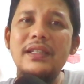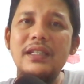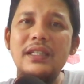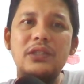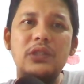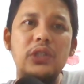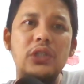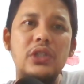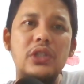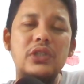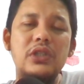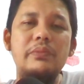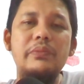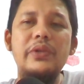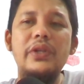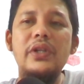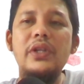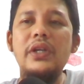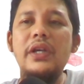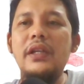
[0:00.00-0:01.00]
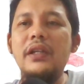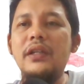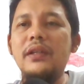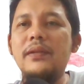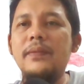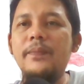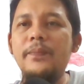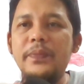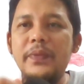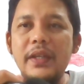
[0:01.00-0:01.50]
It's really simple
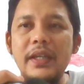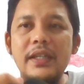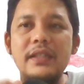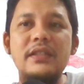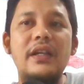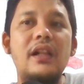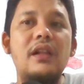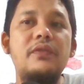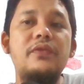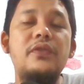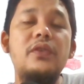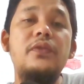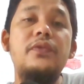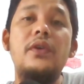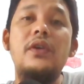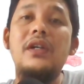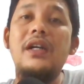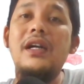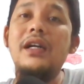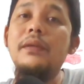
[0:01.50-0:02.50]
and it's helpful for car